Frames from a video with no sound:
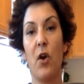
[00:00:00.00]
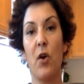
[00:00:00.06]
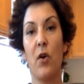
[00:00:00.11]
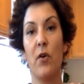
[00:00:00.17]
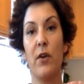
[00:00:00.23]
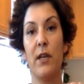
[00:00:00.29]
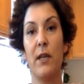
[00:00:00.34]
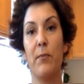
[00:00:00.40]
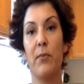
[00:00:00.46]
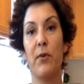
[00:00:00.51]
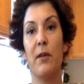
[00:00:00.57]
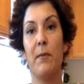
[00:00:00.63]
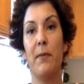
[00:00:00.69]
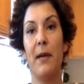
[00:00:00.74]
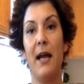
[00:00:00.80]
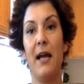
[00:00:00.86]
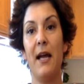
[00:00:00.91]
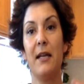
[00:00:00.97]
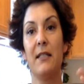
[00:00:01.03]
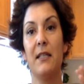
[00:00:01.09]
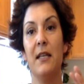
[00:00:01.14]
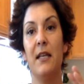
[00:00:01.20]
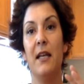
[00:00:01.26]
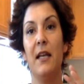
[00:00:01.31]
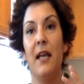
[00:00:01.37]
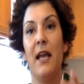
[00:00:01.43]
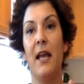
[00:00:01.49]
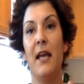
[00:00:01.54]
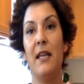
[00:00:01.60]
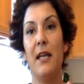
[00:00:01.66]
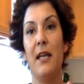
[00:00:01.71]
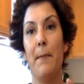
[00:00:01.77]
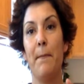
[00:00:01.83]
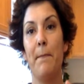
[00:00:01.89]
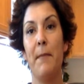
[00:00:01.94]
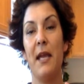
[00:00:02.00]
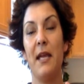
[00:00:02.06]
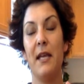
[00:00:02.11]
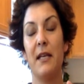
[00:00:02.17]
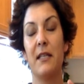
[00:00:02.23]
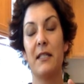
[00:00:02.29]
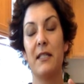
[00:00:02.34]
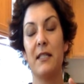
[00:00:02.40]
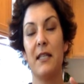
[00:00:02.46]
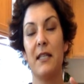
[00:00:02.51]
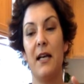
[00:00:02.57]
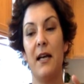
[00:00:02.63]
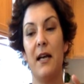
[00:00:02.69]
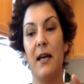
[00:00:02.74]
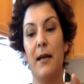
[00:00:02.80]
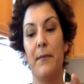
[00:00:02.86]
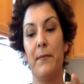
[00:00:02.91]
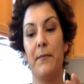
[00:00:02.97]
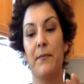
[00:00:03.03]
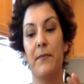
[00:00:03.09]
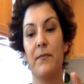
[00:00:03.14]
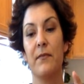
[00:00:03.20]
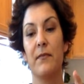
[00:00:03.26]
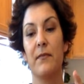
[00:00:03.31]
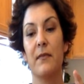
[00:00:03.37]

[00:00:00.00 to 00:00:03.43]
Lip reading: already pre-packed, and it makes, I